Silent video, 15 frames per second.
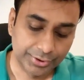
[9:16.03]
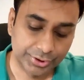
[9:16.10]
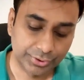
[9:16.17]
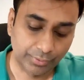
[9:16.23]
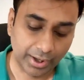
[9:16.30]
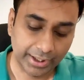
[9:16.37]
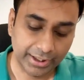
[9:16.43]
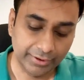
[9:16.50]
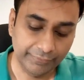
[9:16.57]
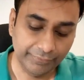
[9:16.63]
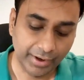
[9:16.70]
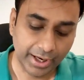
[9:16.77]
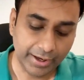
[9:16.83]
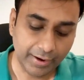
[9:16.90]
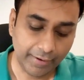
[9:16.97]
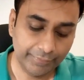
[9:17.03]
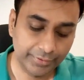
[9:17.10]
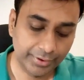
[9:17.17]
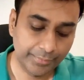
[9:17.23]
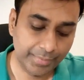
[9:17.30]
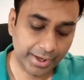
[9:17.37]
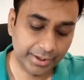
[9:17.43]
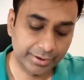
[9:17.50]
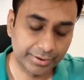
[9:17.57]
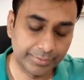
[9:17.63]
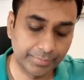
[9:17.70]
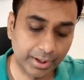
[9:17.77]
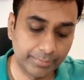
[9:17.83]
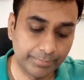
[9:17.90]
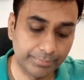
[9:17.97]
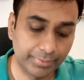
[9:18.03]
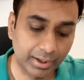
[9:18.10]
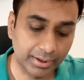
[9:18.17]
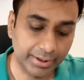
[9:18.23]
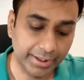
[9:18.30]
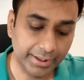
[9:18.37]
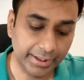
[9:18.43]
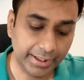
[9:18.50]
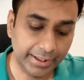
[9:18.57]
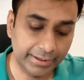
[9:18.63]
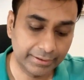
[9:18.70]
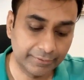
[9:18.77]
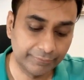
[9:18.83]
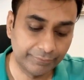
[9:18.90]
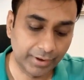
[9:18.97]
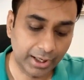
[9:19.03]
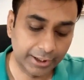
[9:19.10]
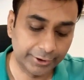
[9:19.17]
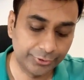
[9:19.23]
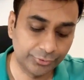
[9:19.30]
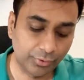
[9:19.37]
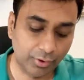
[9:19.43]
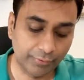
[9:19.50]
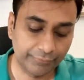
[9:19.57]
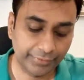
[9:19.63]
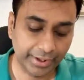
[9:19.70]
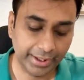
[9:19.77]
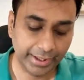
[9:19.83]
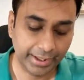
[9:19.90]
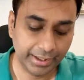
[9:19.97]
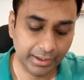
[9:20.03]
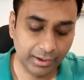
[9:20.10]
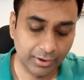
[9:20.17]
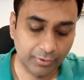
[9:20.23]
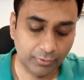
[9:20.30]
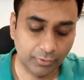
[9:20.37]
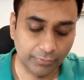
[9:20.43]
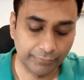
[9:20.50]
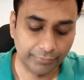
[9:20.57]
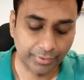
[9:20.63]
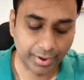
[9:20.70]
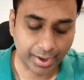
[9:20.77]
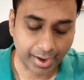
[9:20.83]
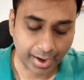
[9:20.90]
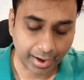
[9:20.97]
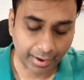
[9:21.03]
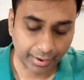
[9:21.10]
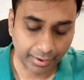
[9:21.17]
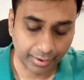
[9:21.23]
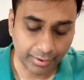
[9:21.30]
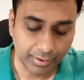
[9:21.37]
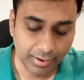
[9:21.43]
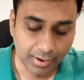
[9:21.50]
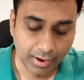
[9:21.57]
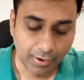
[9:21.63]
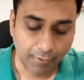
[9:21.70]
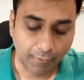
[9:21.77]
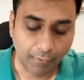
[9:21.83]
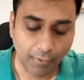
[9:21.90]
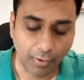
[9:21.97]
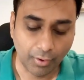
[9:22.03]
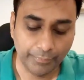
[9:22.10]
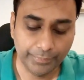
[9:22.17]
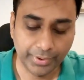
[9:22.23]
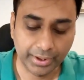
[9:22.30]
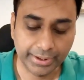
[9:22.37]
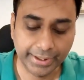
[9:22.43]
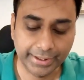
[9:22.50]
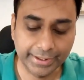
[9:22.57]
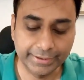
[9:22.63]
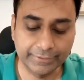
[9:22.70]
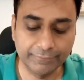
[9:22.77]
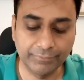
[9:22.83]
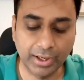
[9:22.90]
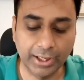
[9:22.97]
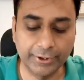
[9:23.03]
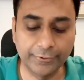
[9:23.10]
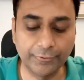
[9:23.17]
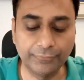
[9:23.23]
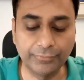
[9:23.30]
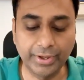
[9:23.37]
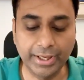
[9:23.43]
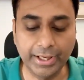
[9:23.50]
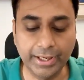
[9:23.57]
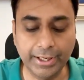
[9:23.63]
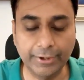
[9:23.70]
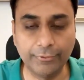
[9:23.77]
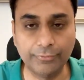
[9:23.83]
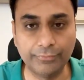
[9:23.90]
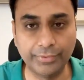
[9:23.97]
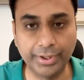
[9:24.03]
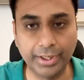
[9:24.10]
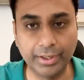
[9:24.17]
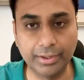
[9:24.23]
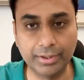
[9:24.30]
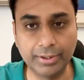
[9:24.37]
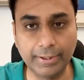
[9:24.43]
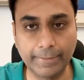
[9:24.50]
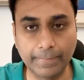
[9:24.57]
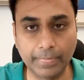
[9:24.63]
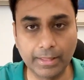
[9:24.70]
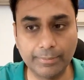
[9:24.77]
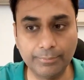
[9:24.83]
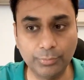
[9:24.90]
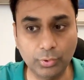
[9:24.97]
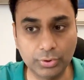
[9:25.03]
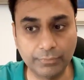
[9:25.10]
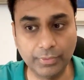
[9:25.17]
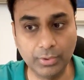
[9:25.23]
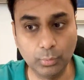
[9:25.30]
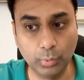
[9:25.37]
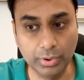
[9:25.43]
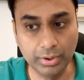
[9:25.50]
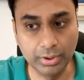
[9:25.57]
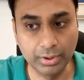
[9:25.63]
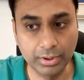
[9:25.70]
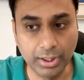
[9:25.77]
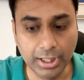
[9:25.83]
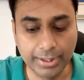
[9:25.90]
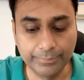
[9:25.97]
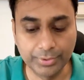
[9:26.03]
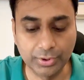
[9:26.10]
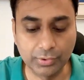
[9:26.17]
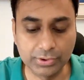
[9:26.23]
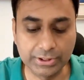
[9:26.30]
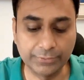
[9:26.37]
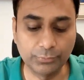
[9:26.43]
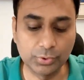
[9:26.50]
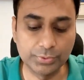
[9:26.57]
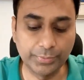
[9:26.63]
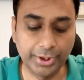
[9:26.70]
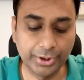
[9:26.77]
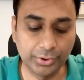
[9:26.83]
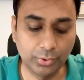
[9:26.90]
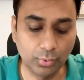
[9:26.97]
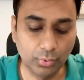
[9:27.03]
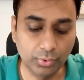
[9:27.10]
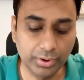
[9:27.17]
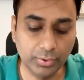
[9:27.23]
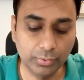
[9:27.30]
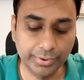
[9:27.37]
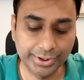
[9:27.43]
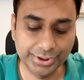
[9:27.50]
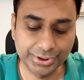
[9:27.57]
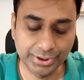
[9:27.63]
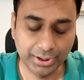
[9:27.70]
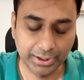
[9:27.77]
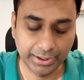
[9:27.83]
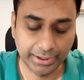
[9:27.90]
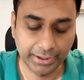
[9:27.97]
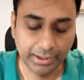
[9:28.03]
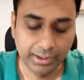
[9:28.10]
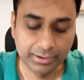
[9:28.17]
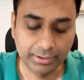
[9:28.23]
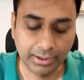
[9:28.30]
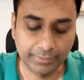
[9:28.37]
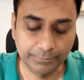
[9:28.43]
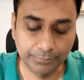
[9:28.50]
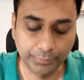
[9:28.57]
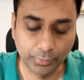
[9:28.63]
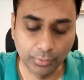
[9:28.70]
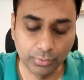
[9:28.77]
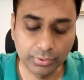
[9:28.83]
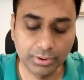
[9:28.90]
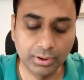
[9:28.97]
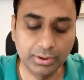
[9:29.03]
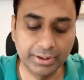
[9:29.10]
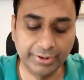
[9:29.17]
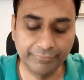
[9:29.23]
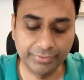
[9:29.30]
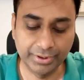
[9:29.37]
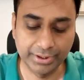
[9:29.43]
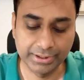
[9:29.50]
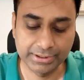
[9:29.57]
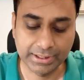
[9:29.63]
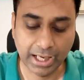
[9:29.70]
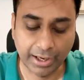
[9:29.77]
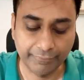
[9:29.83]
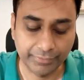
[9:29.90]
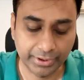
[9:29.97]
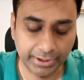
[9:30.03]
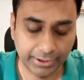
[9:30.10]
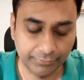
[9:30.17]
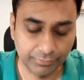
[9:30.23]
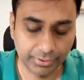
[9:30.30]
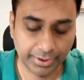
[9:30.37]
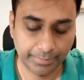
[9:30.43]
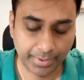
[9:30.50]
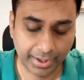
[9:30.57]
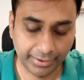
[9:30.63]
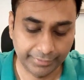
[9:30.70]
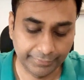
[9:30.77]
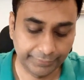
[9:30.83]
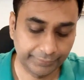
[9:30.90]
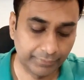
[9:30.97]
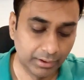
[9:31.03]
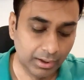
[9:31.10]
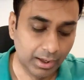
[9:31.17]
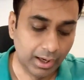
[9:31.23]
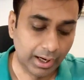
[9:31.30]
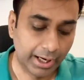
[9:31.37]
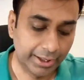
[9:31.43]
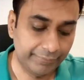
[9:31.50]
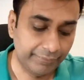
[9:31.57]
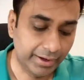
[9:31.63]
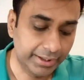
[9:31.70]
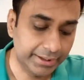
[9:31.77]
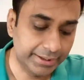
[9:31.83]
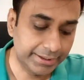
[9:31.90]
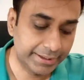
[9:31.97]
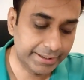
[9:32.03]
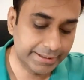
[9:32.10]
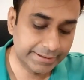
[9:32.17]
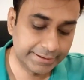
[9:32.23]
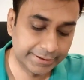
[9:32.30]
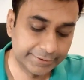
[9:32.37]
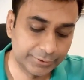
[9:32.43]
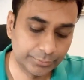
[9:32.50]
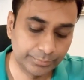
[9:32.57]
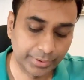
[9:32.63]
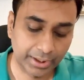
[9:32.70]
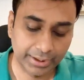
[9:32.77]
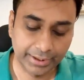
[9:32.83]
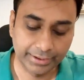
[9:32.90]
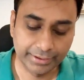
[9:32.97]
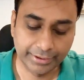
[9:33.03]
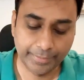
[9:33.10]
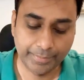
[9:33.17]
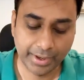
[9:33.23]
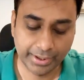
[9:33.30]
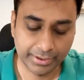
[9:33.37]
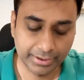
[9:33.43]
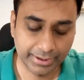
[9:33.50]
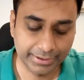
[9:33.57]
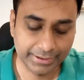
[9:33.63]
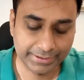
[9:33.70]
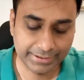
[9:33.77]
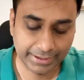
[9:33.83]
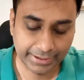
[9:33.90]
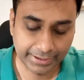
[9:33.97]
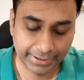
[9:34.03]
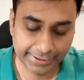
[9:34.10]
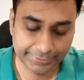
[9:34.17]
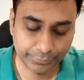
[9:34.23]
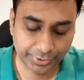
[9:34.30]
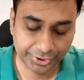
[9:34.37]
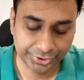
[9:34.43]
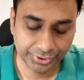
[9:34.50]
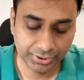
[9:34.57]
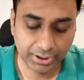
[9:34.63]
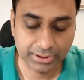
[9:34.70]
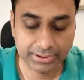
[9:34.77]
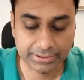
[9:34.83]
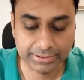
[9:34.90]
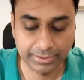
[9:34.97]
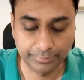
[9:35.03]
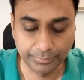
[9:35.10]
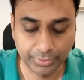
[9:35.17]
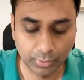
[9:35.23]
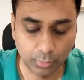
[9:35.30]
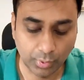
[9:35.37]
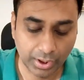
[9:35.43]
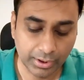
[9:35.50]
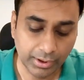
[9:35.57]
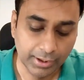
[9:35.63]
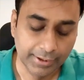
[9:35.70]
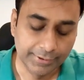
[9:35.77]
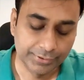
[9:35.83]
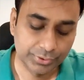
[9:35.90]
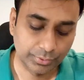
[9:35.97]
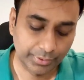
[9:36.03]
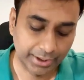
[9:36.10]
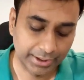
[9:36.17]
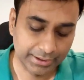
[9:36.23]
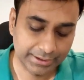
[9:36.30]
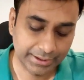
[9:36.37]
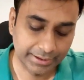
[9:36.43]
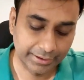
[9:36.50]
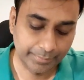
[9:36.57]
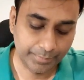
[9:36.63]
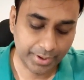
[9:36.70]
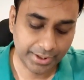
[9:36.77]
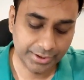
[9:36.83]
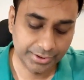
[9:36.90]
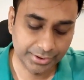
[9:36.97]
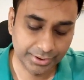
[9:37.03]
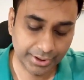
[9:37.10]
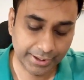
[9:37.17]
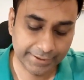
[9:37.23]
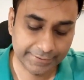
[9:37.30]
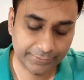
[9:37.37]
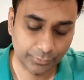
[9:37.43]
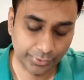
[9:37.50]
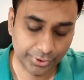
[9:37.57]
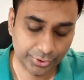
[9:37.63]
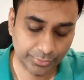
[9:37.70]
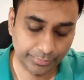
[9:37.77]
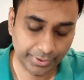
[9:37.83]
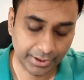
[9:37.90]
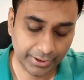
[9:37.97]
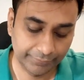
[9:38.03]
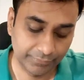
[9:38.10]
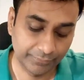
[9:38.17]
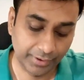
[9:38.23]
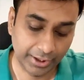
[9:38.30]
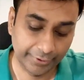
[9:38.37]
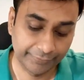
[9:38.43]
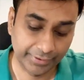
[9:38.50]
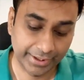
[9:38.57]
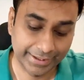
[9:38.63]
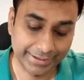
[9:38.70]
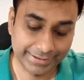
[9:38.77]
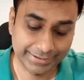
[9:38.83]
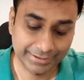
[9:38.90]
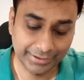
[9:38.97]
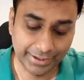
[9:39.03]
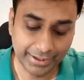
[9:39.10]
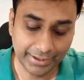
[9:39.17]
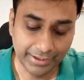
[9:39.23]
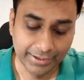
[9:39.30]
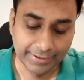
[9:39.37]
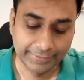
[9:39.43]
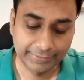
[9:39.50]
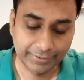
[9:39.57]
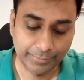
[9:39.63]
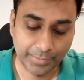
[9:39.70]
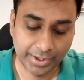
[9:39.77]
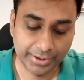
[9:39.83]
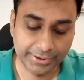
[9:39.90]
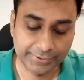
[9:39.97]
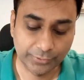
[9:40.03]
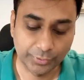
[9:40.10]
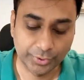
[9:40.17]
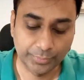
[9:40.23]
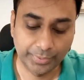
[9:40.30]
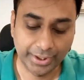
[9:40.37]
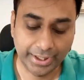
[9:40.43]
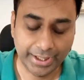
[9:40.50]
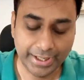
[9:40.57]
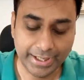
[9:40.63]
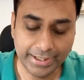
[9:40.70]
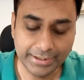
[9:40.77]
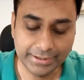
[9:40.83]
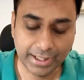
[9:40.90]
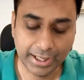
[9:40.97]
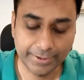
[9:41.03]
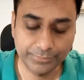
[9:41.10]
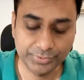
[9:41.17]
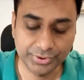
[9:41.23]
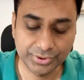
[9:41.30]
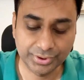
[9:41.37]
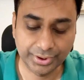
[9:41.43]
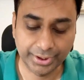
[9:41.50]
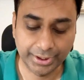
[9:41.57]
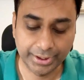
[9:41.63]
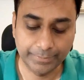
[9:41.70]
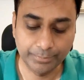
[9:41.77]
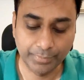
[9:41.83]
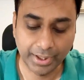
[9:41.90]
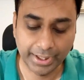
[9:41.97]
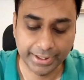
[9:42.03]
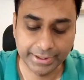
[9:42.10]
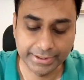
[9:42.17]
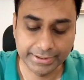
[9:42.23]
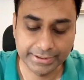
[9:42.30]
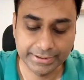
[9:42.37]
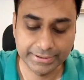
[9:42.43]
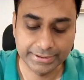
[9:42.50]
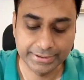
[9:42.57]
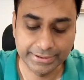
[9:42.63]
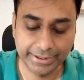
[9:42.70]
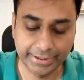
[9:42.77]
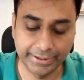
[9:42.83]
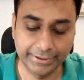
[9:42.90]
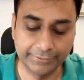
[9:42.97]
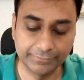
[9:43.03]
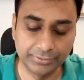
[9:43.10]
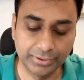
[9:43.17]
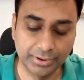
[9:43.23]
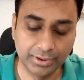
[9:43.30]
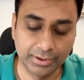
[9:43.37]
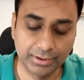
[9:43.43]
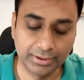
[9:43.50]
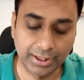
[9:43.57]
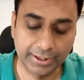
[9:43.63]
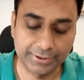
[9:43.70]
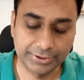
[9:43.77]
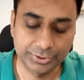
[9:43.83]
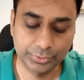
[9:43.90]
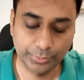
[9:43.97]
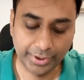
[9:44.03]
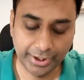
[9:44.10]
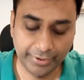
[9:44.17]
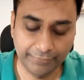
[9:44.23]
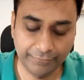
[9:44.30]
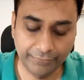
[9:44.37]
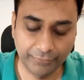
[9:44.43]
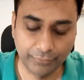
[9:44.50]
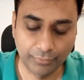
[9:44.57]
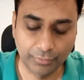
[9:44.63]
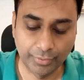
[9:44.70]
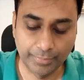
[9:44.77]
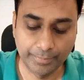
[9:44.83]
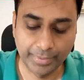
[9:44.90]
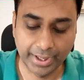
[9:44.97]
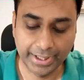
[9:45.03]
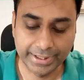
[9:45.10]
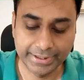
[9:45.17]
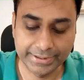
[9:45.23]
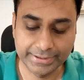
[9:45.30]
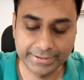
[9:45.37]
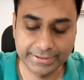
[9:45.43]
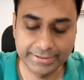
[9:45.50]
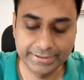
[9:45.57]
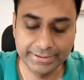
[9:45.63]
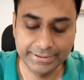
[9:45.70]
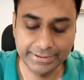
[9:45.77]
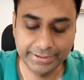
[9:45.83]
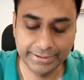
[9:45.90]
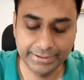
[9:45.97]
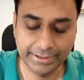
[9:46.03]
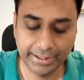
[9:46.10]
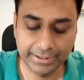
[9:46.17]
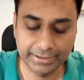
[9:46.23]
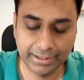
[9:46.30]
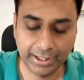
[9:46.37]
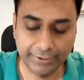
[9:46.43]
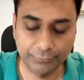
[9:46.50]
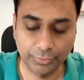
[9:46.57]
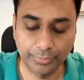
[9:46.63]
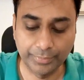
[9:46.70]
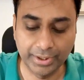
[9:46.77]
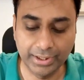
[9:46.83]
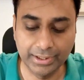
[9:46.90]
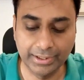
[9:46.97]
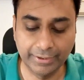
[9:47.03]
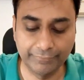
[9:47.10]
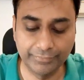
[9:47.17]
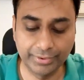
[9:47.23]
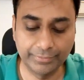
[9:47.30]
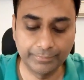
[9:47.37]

So I can find out the remainder by plugging in the value of a over here or plugging in the value of a over here. Both will work because it was being told originally that both dividends have equal remainders. I find it easier to plug in the remainder in the second expression. That's a simpler one. So I'll say remainder is going to be, if the value of a is 3, the remainder is going to be 8 times 3 minus 13. That's 24 minus 13, and that would be 11.